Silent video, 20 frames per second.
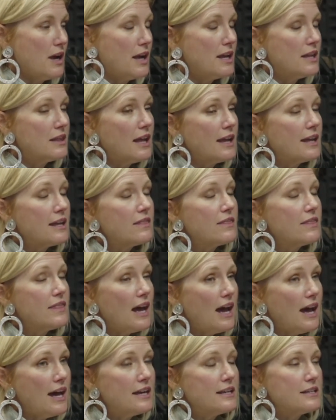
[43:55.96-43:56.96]
Like,
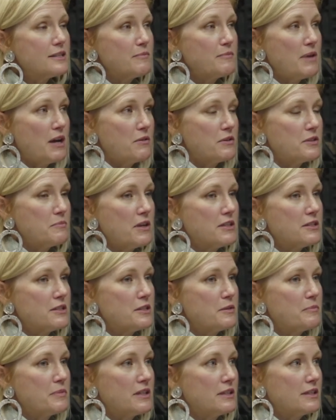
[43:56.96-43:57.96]
that is my
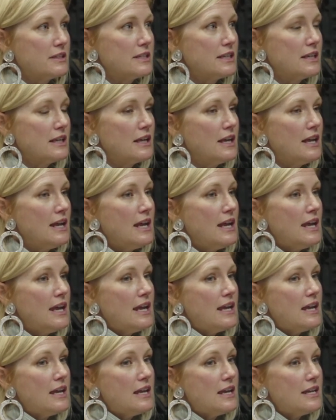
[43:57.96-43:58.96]
responsibility.
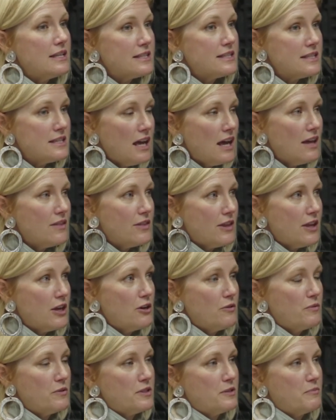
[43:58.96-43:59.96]
It's not their
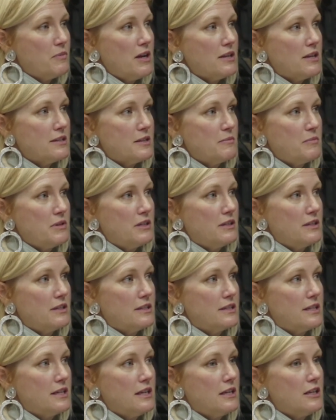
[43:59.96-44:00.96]

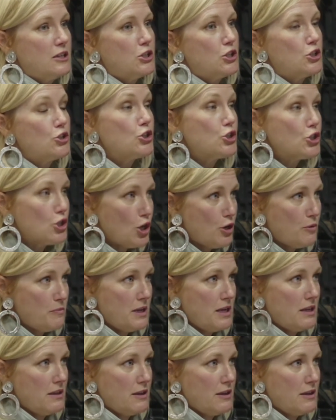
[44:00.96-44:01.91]
responsibility to show me their